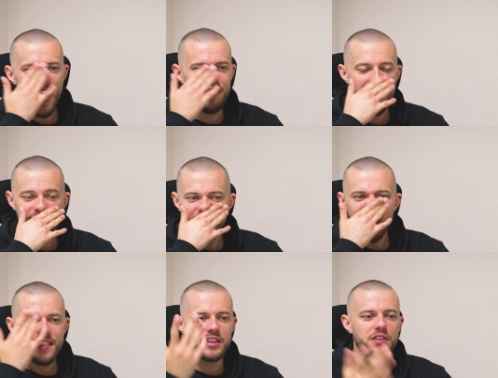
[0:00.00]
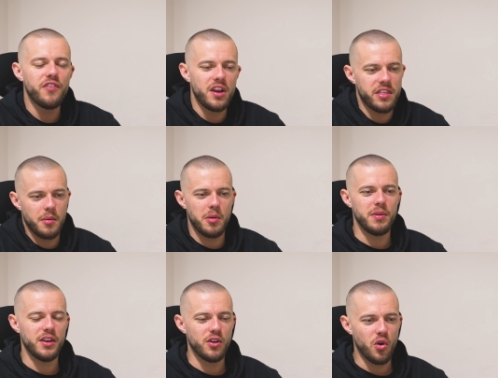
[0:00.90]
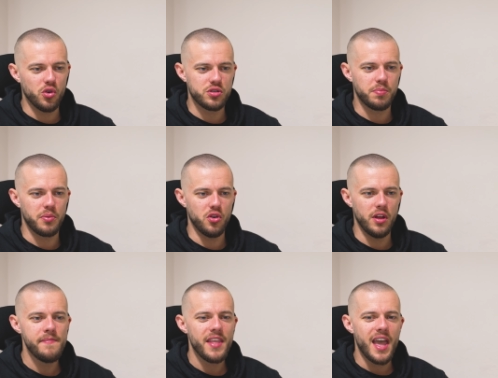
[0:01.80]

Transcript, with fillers: And that's that's the funny thing about being an entrepreneur